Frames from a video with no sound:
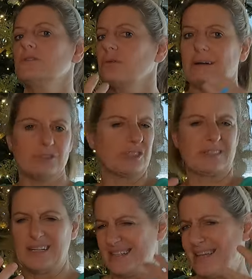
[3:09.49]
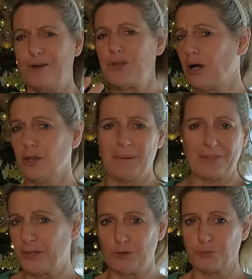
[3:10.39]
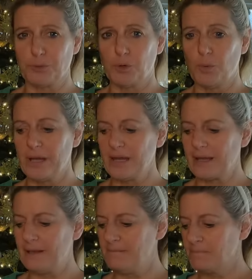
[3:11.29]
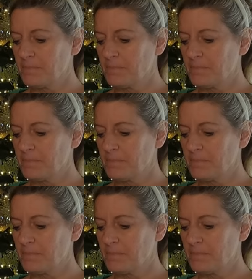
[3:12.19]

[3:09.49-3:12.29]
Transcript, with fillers: So I was just gonna tell y'all about those real quick.